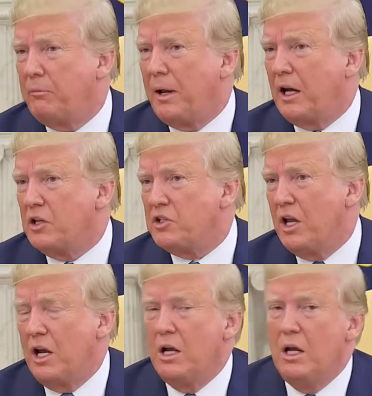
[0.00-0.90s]
of
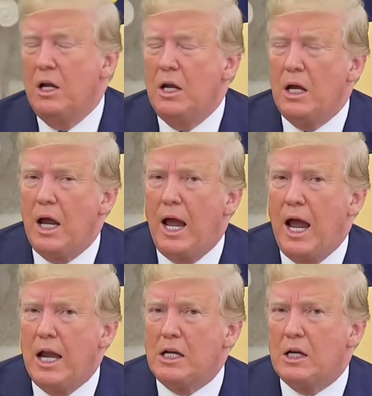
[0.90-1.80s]
Pakistan.
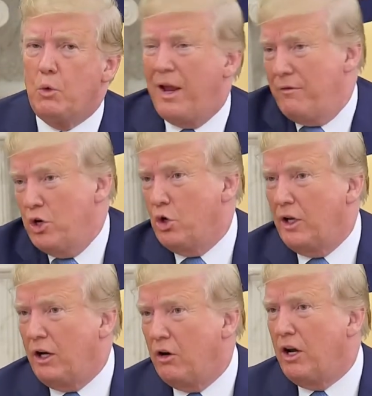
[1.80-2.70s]
And uh, we have a new
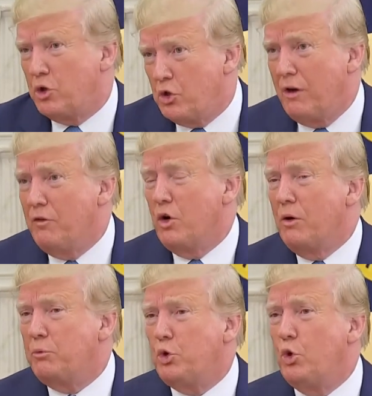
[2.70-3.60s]
leader here, sort of new.
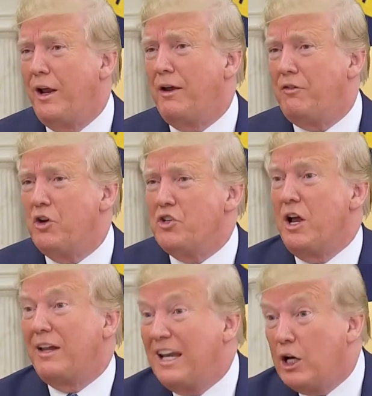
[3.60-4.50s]
I'm two and a half years
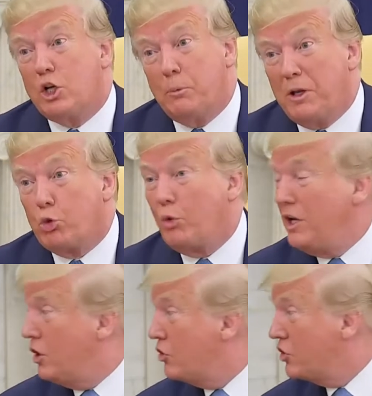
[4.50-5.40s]
now, getting to be
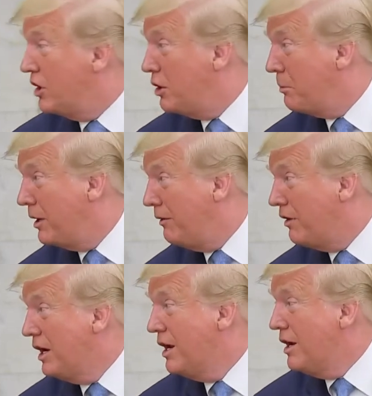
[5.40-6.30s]
three years. Can you believe
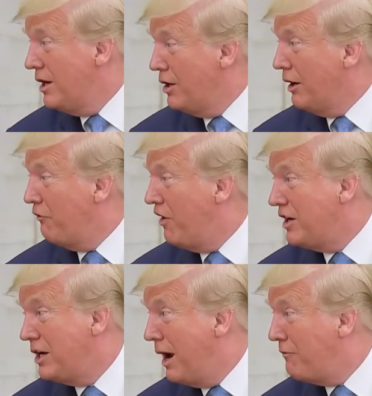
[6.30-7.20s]
it? You're going to
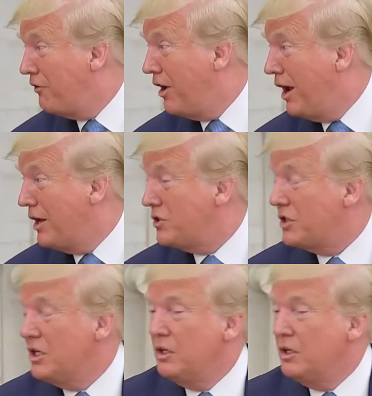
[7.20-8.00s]
find time flies.